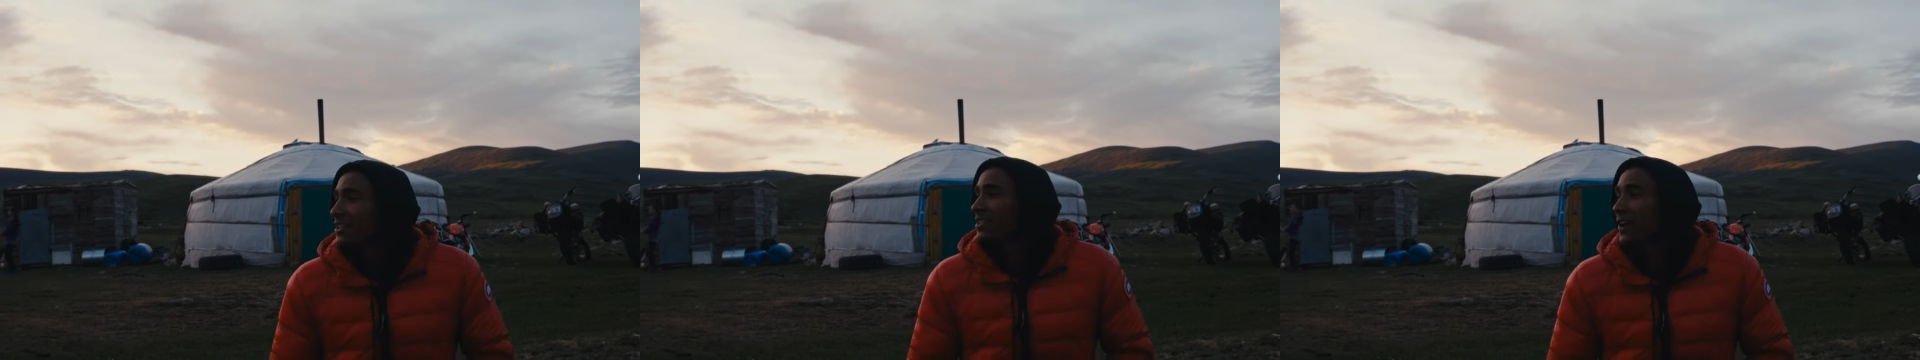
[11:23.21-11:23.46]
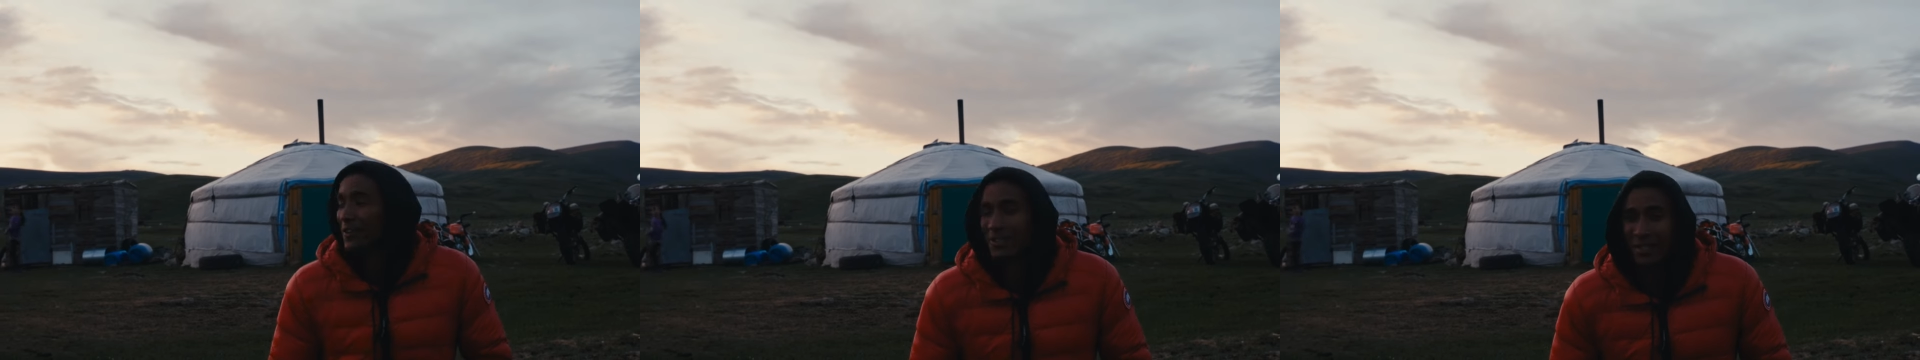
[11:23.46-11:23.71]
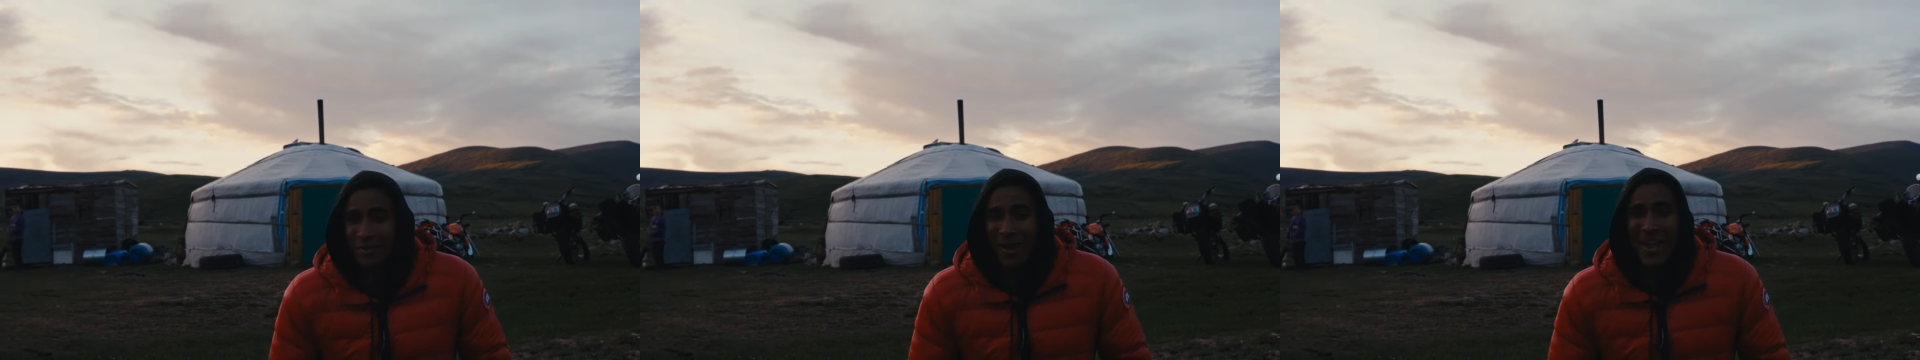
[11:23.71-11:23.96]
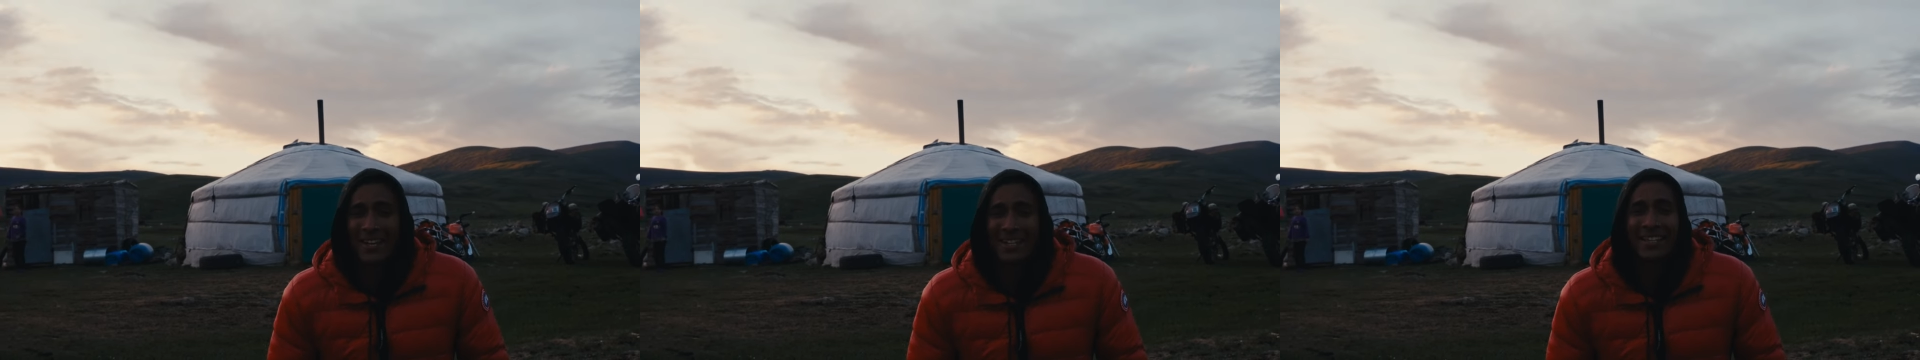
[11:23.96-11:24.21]
Got
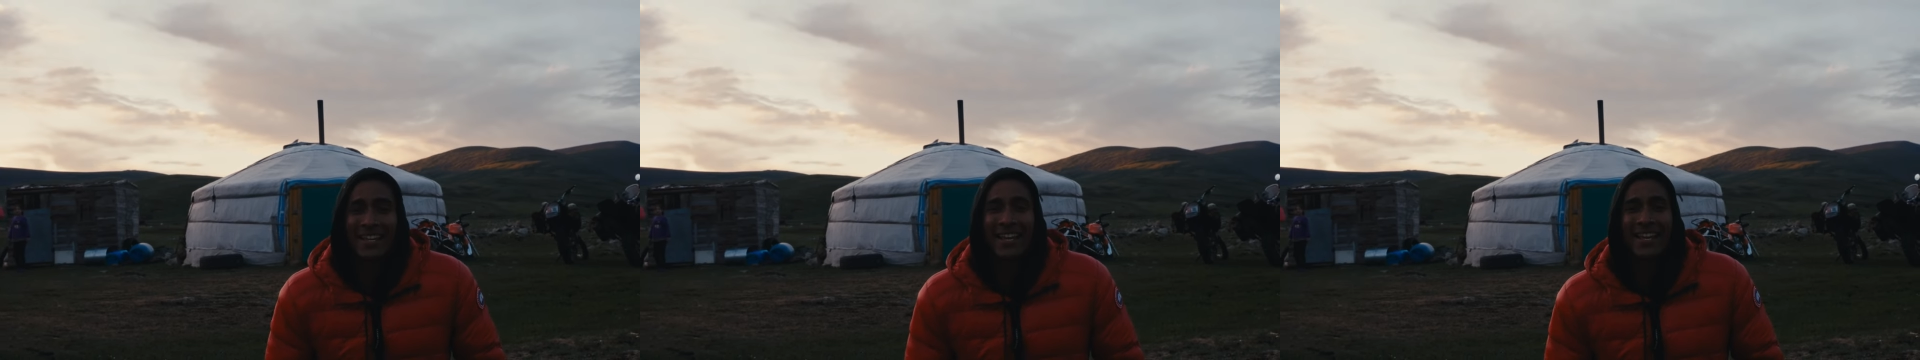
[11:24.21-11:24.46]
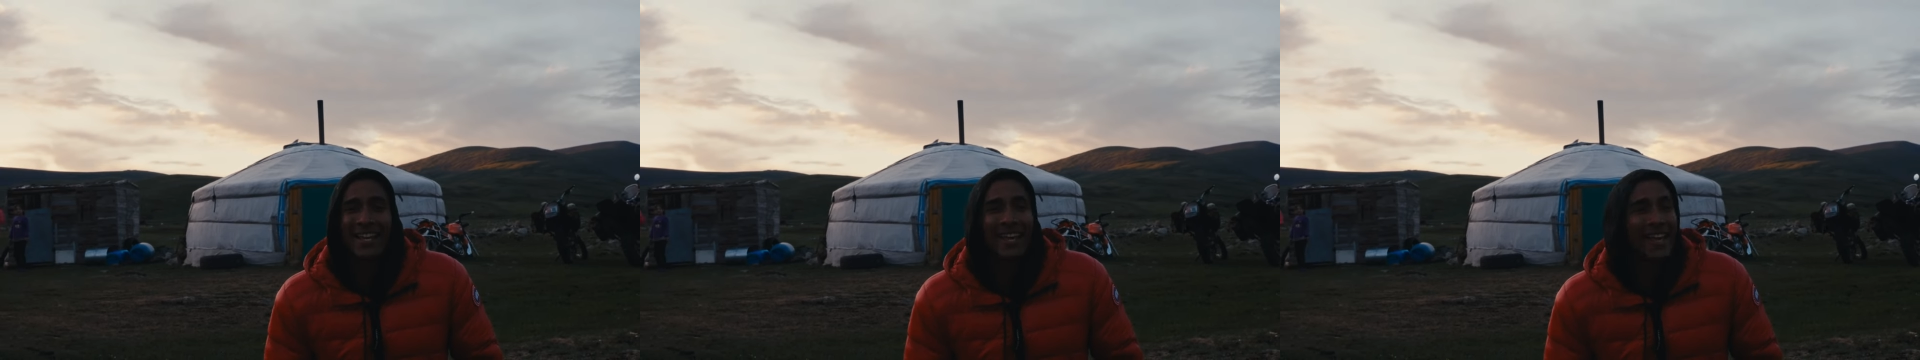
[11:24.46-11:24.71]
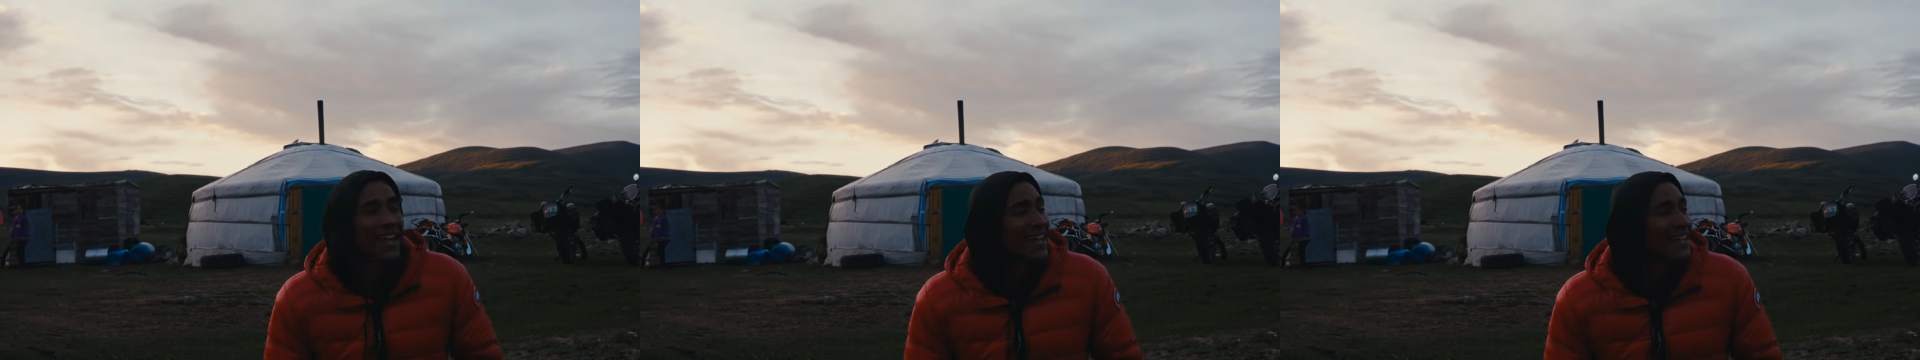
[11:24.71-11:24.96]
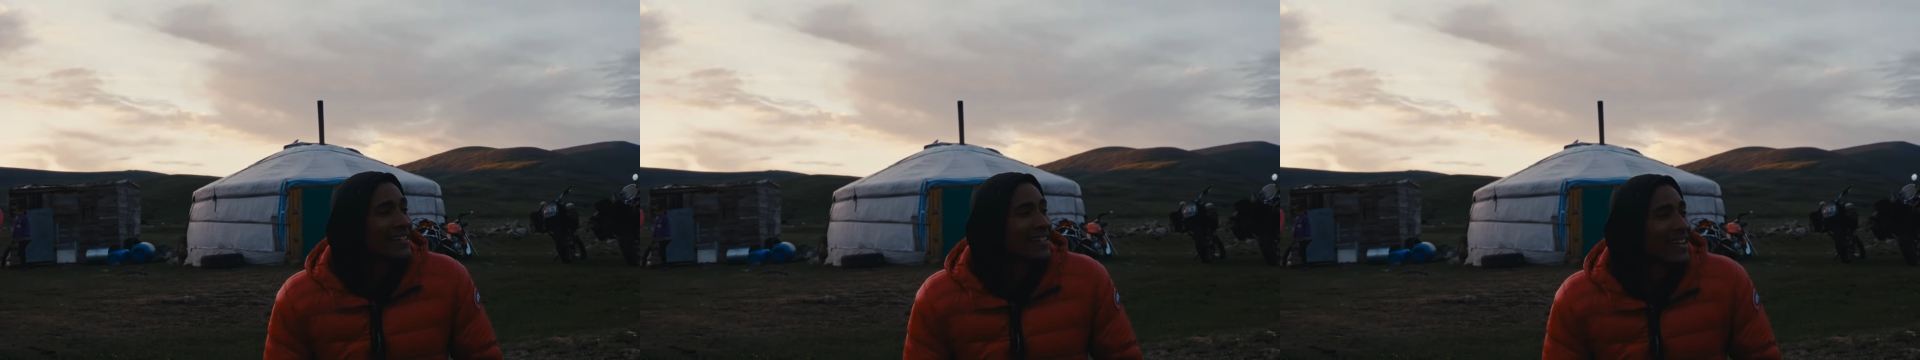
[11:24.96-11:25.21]
stranded,
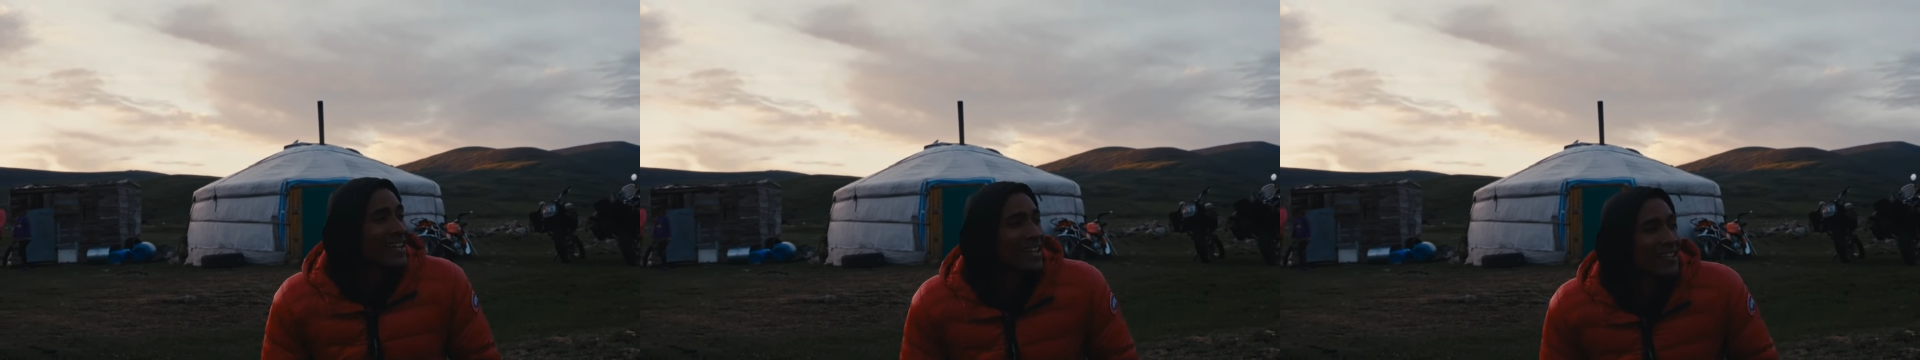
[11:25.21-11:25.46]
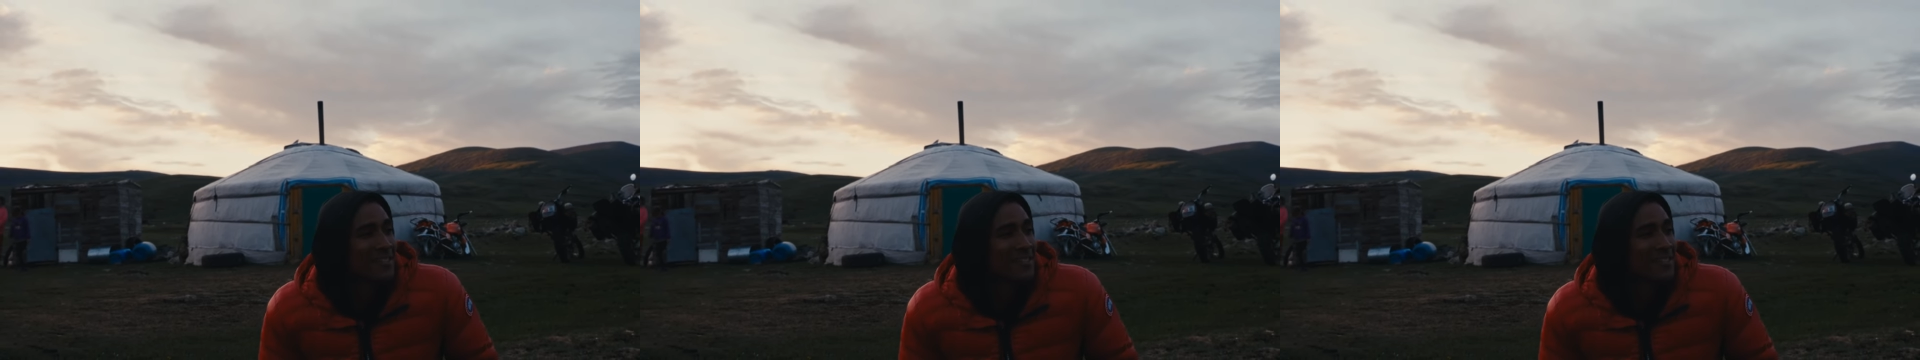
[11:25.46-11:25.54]
and uh,